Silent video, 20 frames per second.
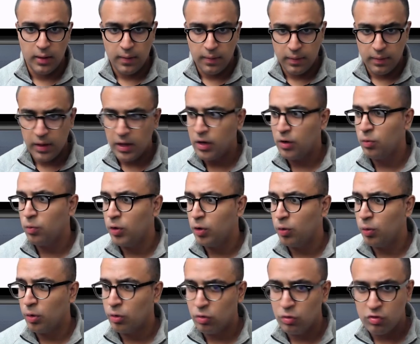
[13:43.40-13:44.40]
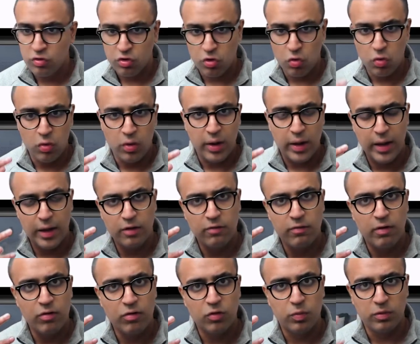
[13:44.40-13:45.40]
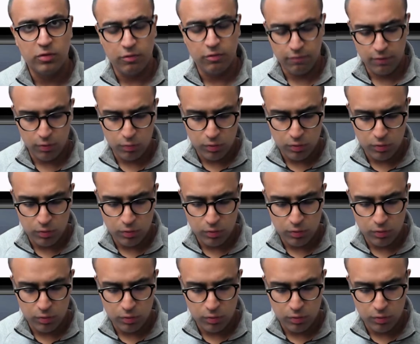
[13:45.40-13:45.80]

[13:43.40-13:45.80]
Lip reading: then we're going to show a very specific